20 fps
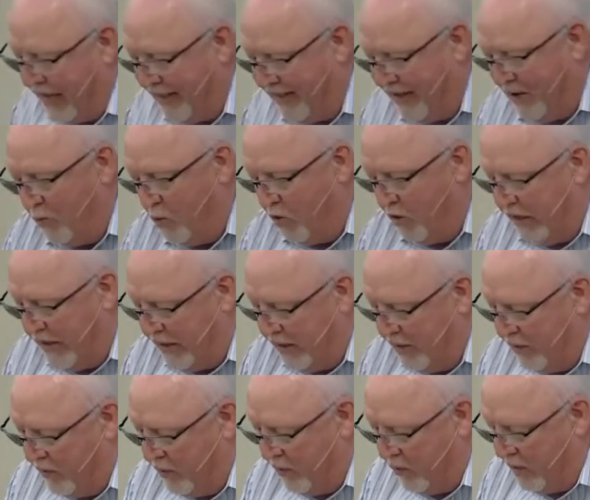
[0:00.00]
and then we'll get
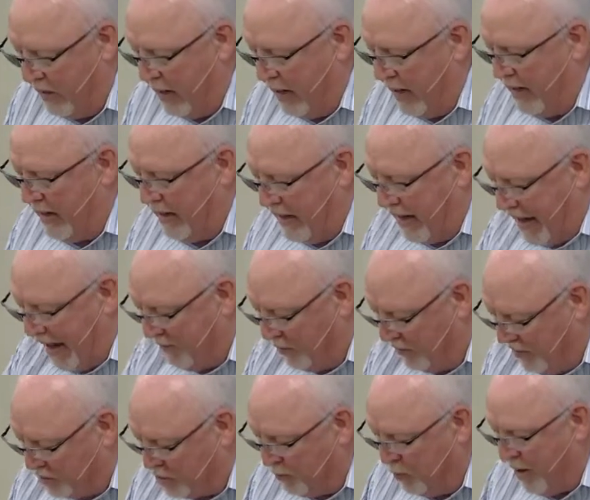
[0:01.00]
uh,
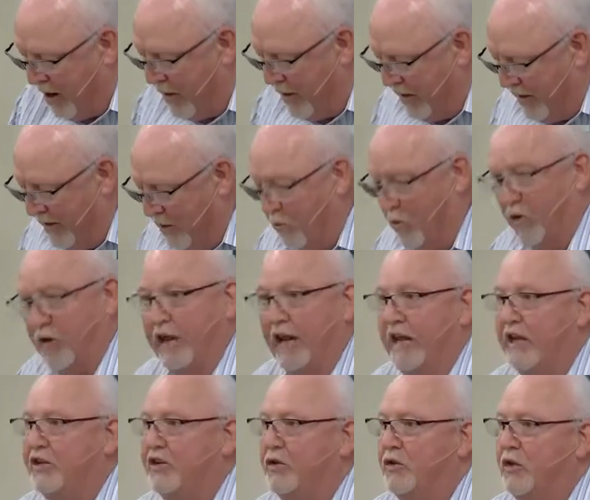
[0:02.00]
after this prayer here, and then we'll get
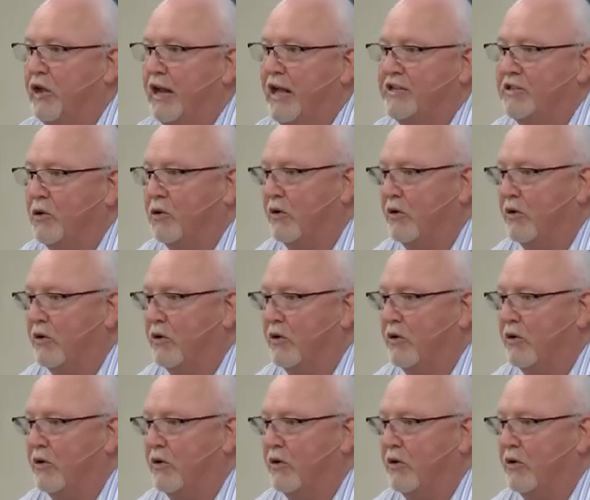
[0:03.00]
into the lesson.